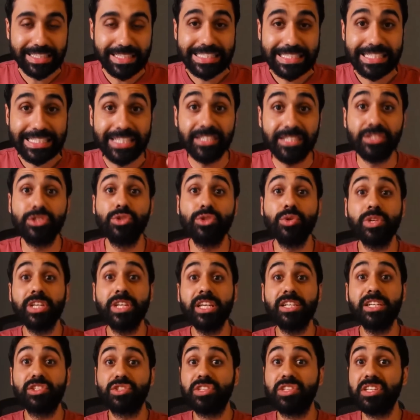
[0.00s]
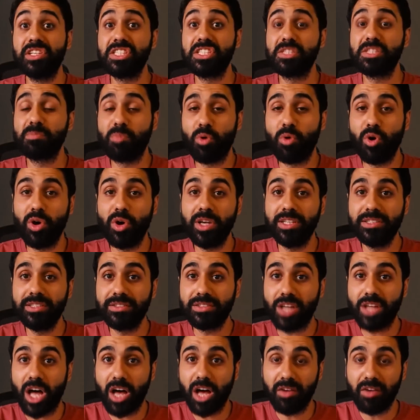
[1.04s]
Since you reached this
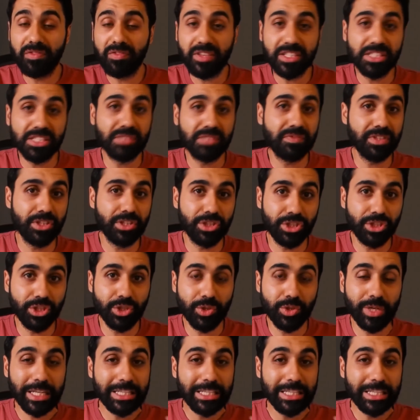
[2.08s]
point of this video,